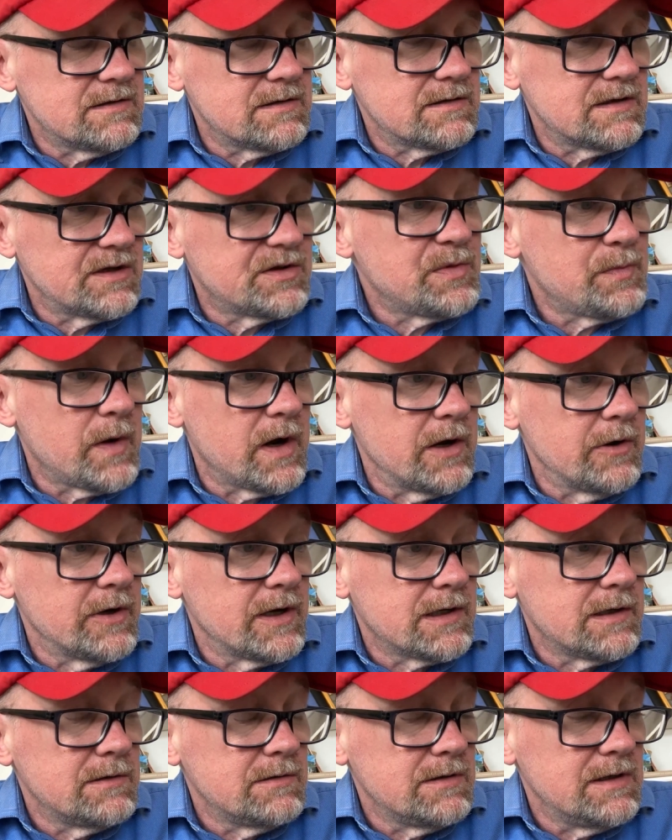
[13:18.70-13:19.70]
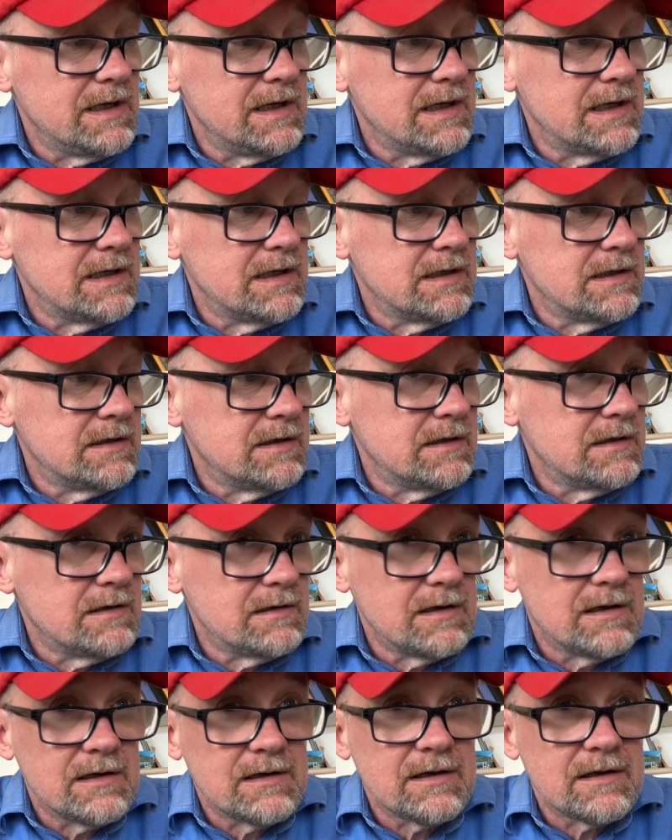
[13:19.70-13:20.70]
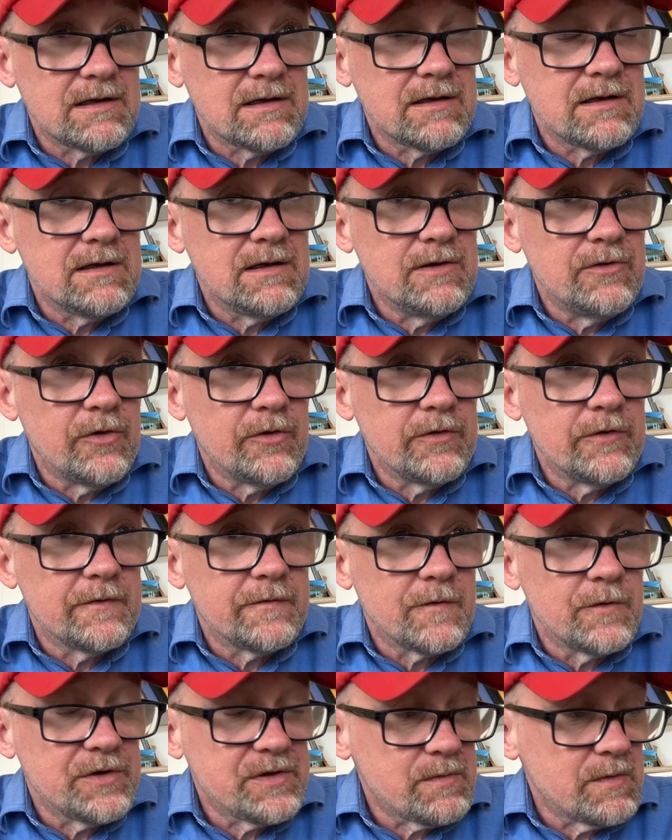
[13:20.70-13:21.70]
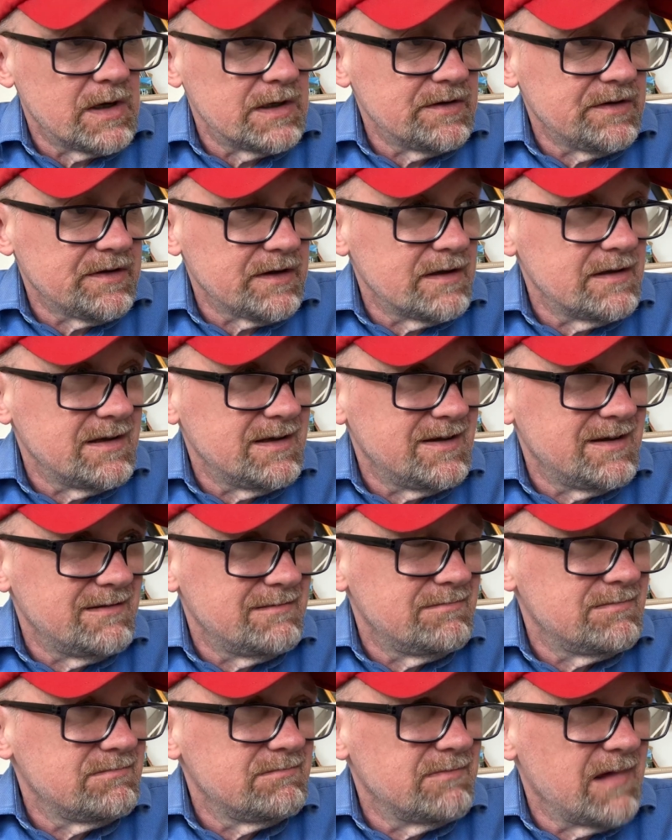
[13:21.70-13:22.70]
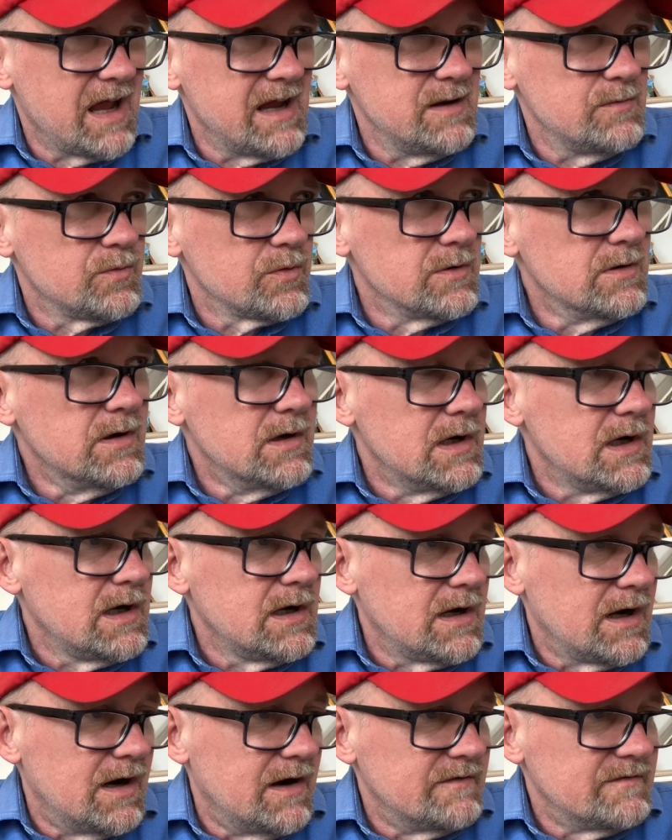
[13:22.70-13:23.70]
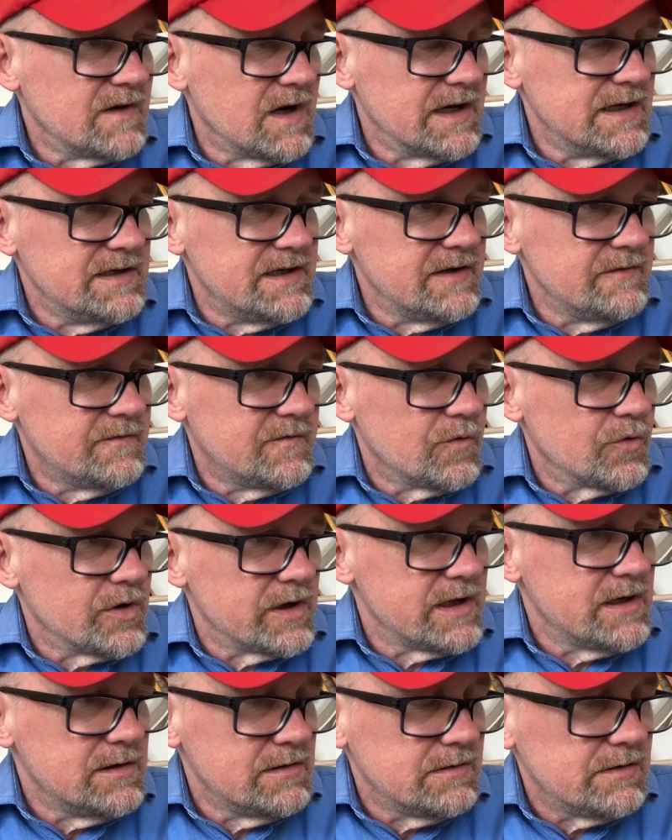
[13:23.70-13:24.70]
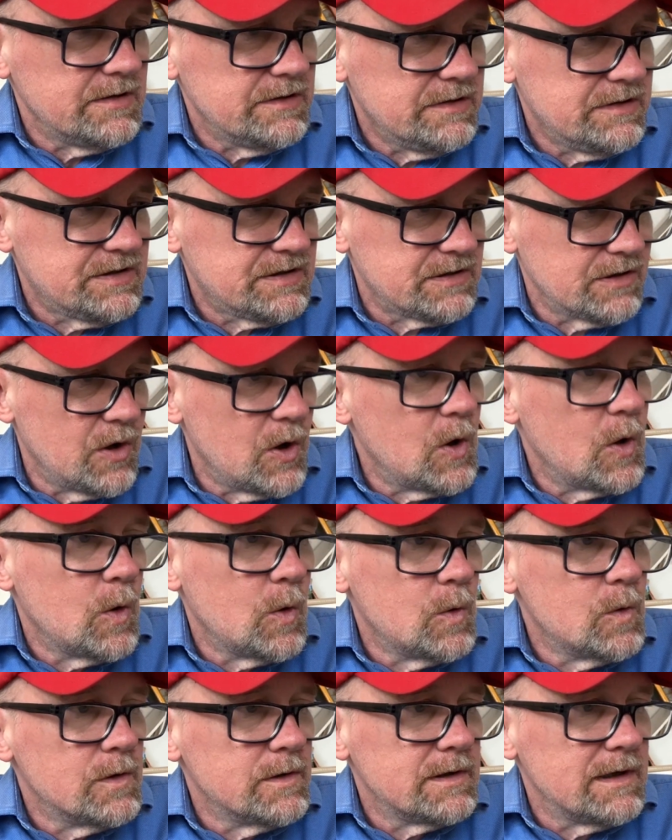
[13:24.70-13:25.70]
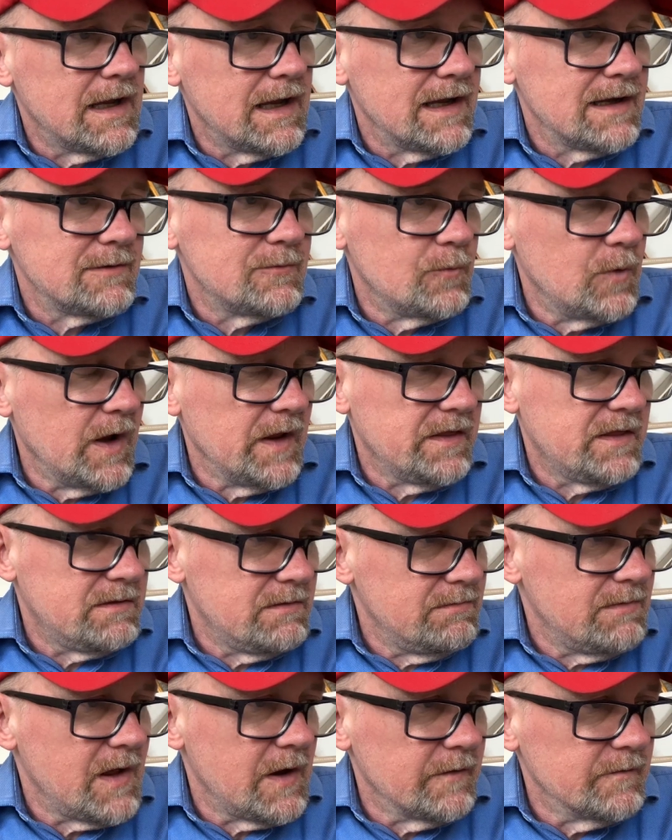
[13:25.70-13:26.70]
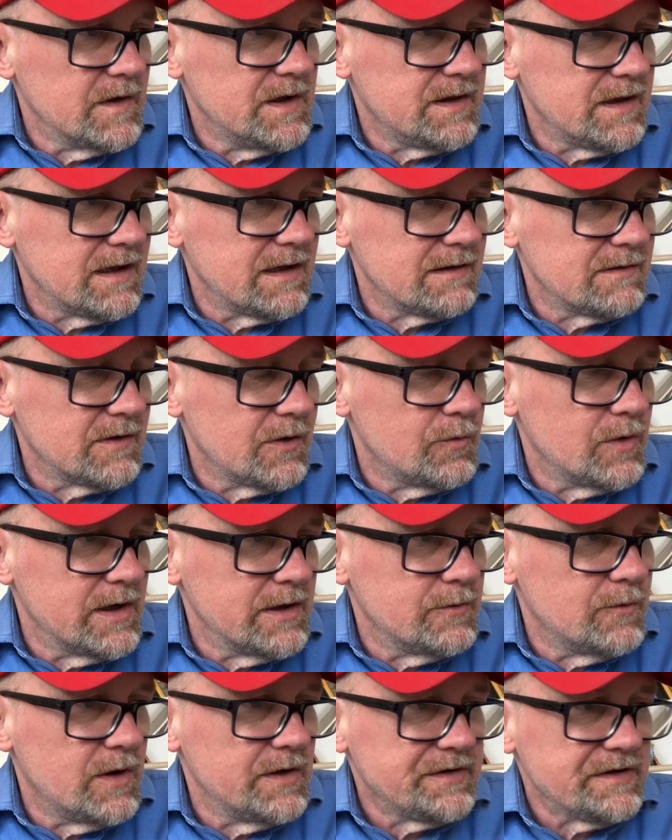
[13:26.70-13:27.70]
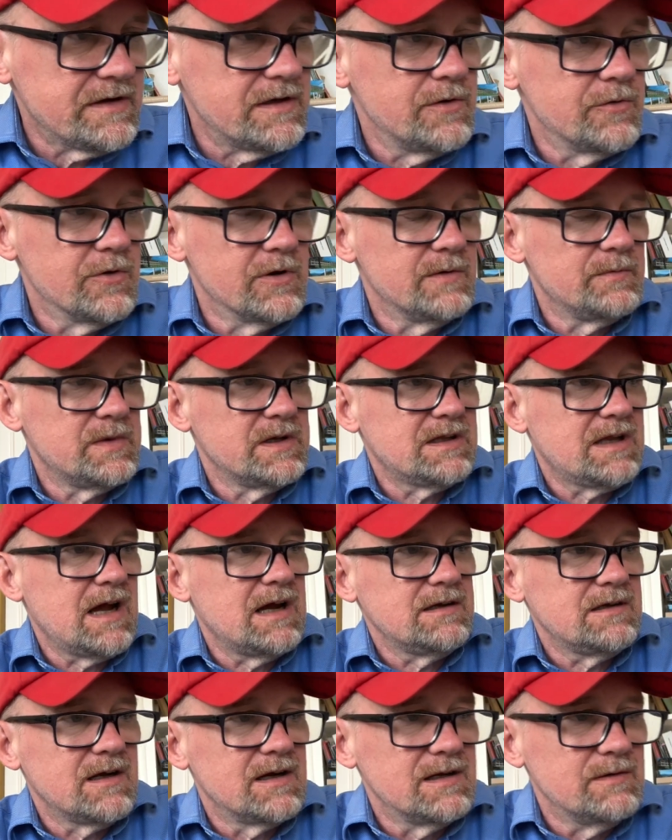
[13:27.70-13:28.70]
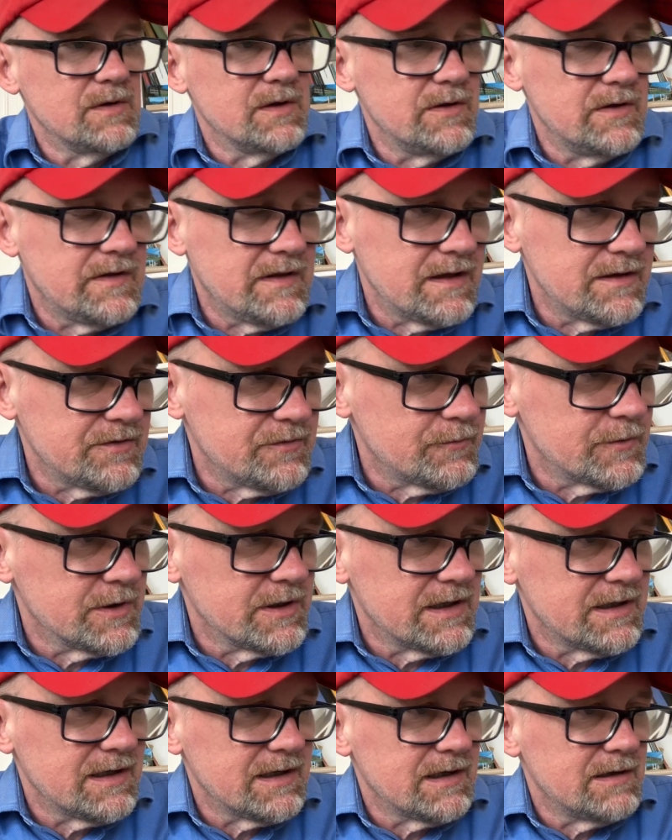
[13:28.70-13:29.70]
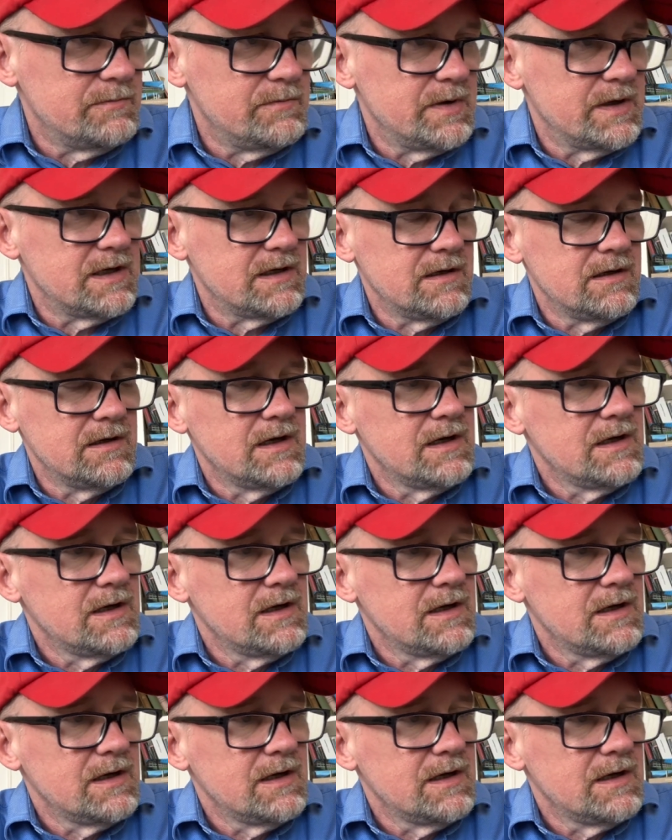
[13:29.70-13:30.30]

expiring in you know, the first month, April of 1940. So, and with everything the way it was in Europe at that time, things were getting a bit